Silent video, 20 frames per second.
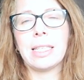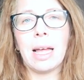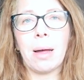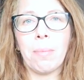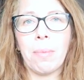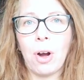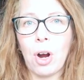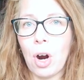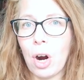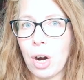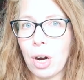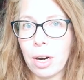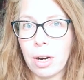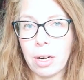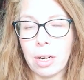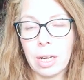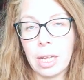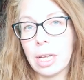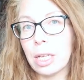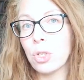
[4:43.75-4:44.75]
some
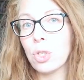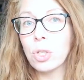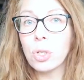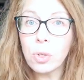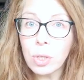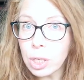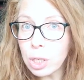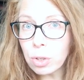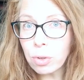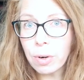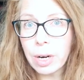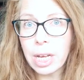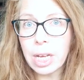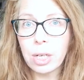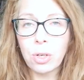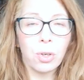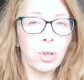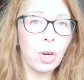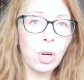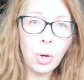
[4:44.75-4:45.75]
are like student
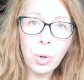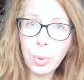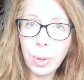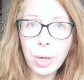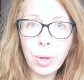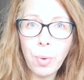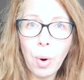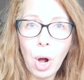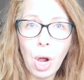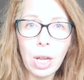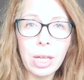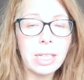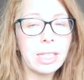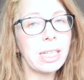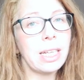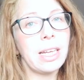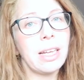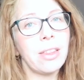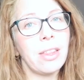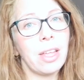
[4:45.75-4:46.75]
grade or lower
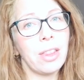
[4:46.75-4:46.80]
quality.